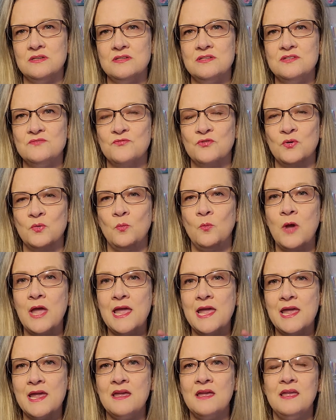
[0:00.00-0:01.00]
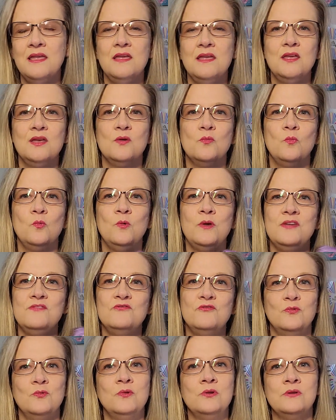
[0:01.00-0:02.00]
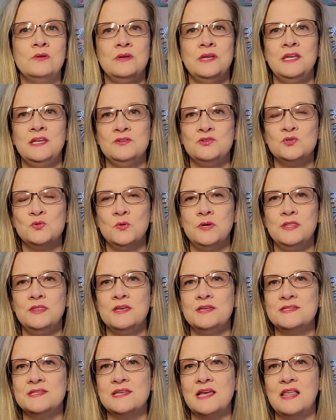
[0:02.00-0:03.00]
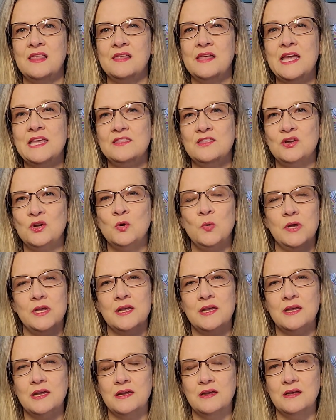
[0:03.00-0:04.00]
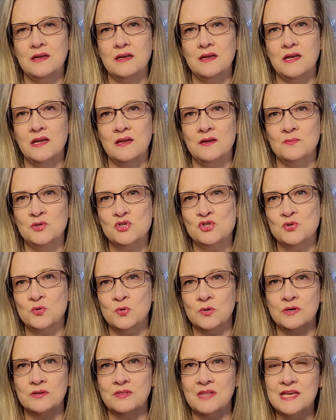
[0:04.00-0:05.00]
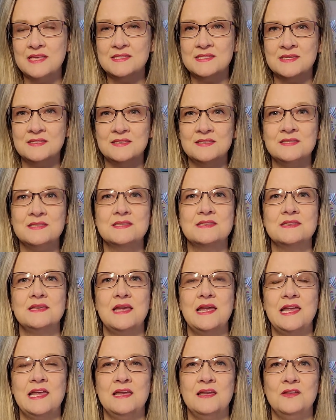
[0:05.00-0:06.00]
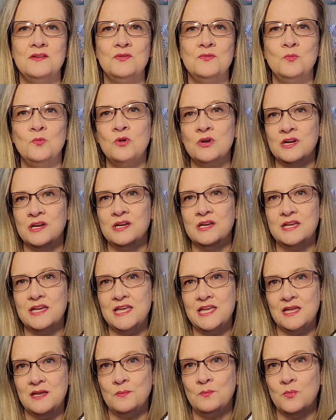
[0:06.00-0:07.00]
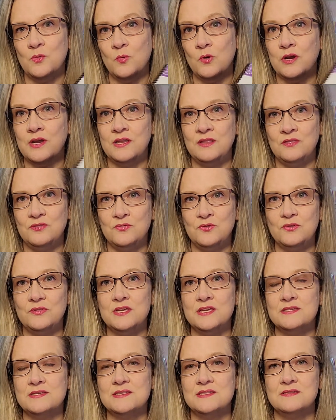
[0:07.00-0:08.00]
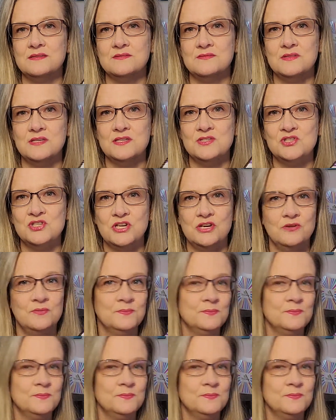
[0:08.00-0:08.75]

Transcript: a different way. We've really enjoyed this. I like the quick, short lessons, and we're going to keep working through this year.